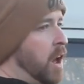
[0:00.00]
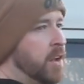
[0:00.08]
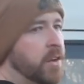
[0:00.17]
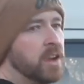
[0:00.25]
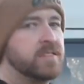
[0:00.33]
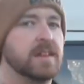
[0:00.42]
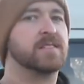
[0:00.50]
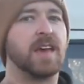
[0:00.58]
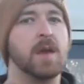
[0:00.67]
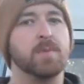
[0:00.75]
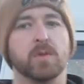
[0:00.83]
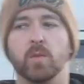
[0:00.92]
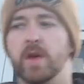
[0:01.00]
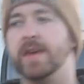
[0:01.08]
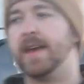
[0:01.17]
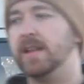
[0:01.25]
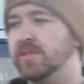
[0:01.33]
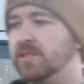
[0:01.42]
like, nice little escape on the
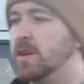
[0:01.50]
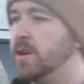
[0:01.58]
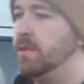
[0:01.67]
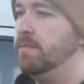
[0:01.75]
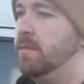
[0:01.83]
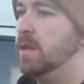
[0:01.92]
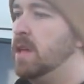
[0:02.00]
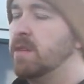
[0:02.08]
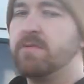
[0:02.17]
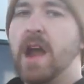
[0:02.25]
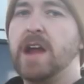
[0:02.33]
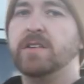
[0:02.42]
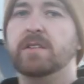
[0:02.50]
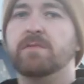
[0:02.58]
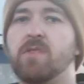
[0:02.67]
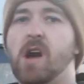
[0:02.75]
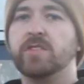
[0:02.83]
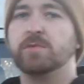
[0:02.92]
weekends. Can go get wrecked
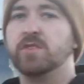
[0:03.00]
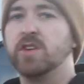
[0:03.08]
and write some